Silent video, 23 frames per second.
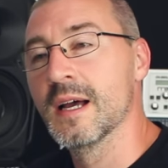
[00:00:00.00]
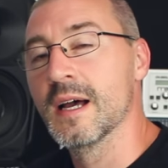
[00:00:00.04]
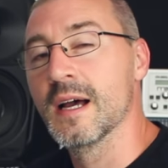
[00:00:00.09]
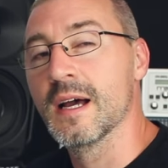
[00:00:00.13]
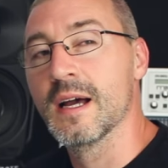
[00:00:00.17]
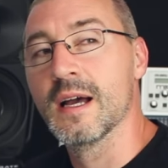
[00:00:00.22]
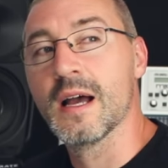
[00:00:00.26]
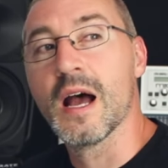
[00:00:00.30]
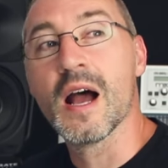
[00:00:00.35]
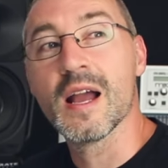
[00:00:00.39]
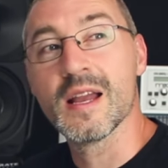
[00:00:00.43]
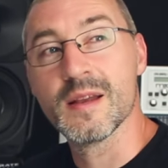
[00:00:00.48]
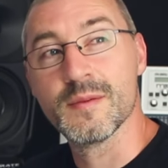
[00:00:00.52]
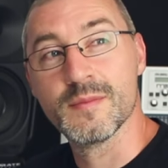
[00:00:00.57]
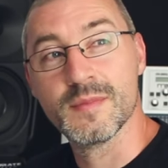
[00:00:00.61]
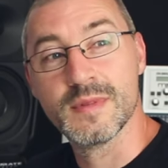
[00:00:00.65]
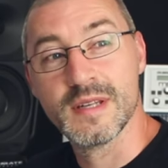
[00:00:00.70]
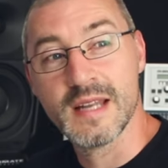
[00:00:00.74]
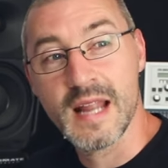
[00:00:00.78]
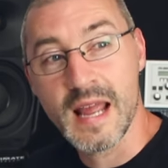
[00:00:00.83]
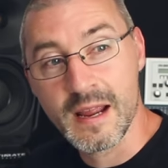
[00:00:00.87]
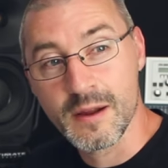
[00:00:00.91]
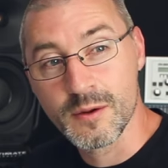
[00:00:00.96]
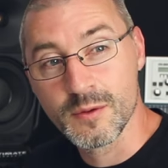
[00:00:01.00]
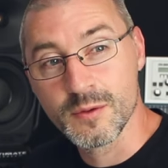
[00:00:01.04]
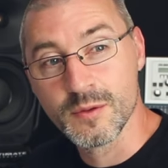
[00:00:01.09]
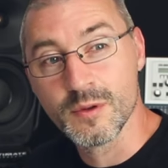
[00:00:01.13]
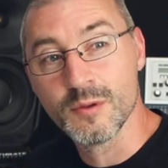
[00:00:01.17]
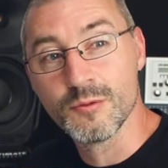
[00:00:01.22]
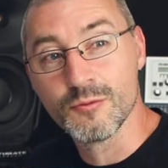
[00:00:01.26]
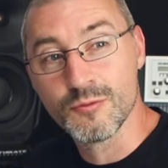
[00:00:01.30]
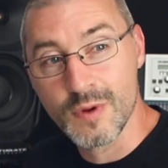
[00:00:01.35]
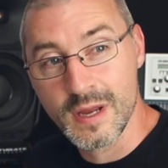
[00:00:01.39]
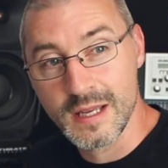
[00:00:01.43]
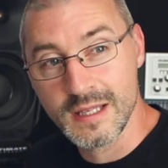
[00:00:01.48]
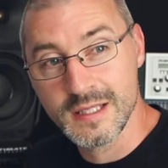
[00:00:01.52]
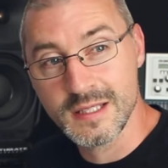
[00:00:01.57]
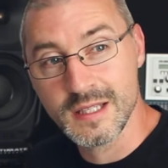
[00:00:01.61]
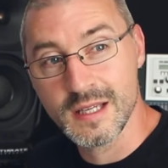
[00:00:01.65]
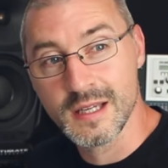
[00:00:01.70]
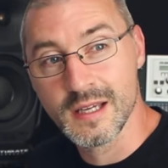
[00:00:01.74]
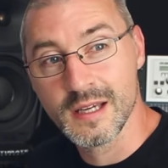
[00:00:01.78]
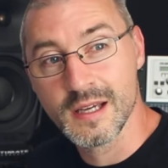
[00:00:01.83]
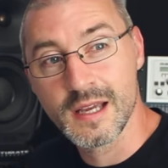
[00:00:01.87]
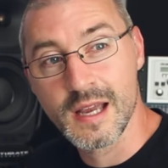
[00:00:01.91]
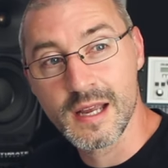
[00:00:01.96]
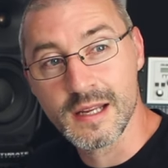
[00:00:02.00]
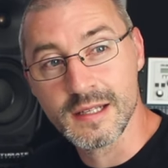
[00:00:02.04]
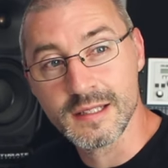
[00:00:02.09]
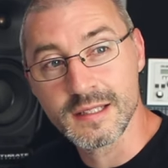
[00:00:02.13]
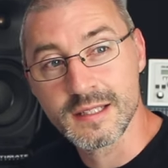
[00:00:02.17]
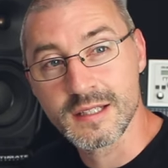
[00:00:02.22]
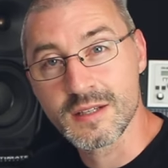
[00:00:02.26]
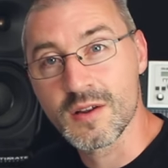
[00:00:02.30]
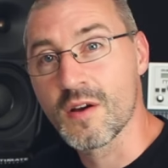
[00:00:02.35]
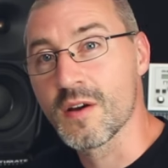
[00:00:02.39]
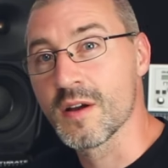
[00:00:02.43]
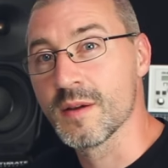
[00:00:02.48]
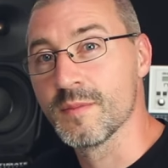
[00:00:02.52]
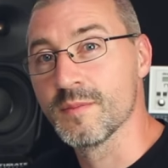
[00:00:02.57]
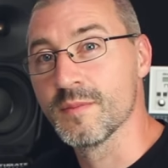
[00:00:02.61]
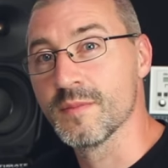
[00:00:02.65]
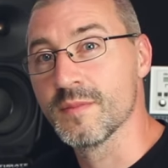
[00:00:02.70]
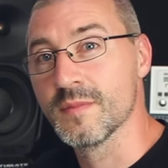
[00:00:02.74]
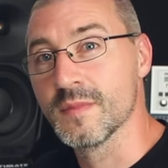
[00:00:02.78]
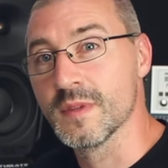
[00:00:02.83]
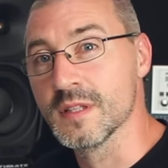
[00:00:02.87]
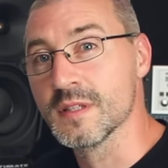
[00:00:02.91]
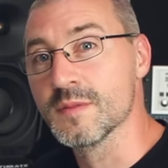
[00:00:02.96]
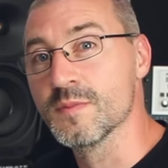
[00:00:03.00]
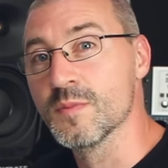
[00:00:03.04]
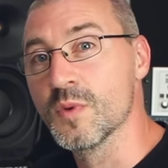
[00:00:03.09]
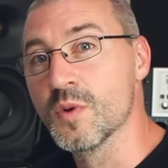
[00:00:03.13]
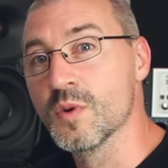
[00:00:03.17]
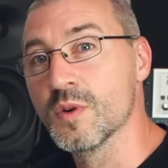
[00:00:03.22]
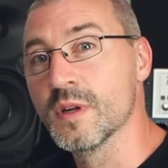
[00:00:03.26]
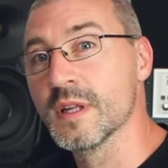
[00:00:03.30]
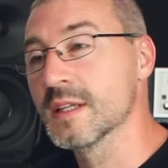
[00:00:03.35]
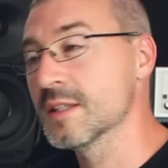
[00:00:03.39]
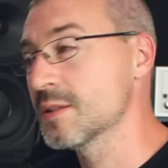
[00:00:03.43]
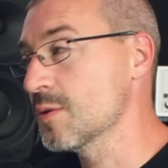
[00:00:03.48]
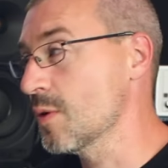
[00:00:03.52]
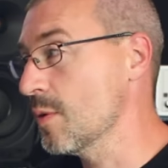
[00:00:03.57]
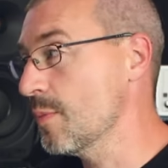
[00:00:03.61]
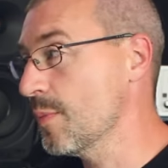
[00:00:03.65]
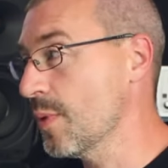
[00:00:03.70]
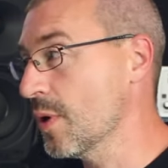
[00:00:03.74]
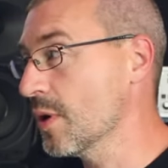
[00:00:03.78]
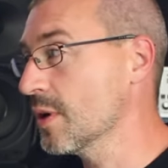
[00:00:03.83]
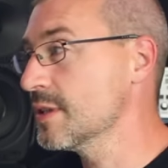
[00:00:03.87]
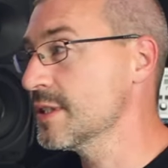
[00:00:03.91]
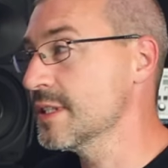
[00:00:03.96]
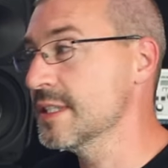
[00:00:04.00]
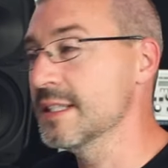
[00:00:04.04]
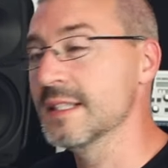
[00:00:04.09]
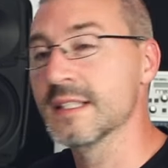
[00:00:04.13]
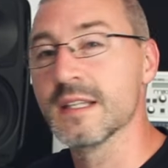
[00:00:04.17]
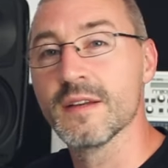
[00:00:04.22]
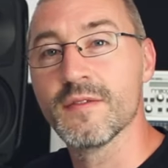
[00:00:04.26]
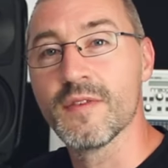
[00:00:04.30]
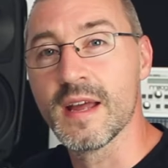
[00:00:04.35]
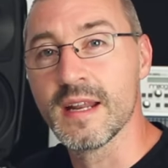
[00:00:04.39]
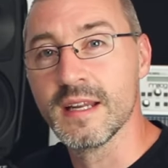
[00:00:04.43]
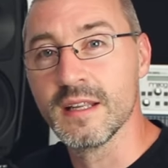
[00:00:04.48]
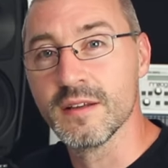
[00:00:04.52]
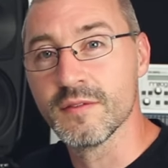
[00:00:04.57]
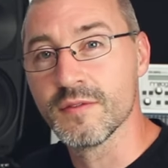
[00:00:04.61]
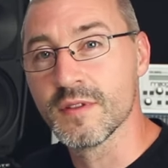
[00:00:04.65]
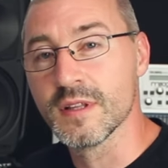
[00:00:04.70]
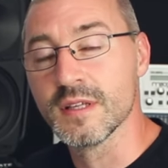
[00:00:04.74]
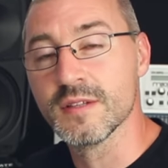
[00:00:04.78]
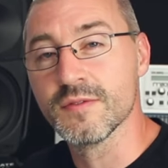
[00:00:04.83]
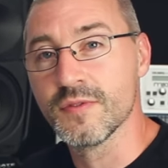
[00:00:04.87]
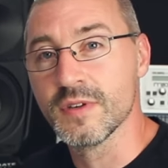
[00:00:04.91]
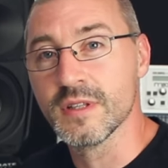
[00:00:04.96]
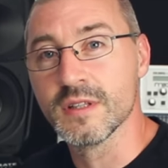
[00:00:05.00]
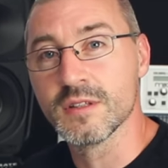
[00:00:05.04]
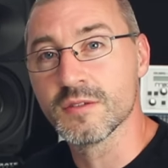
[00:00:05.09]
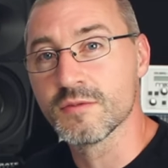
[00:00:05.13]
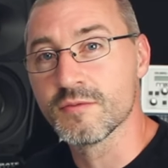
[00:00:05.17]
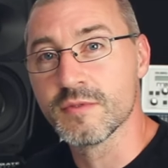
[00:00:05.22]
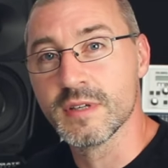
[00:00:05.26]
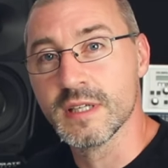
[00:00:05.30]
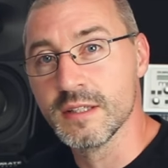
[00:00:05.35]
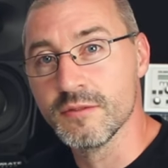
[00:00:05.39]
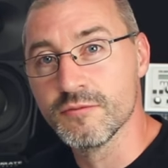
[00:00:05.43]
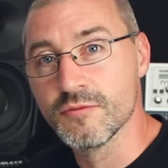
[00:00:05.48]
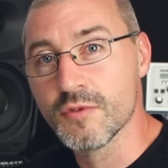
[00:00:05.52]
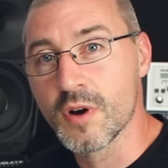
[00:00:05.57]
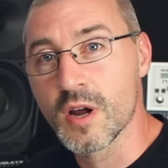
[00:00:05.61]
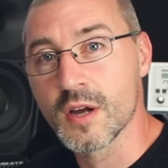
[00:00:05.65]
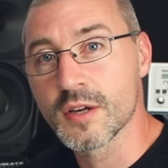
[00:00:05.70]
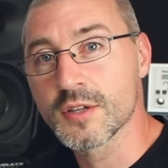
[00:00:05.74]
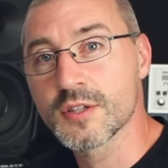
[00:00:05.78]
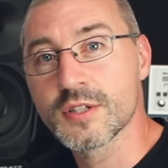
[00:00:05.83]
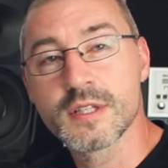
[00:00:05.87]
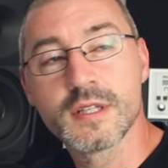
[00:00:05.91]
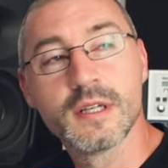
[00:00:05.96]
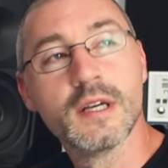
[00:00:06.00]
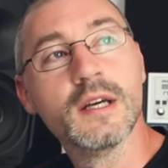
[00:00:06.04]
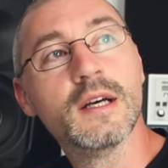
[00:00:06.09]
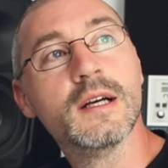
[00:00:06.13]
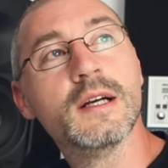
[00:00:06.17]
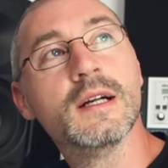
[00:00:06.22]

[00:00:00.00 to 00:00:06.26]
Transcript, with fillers: I am now racing against time this morning, so apologies if any of this feels really rushed.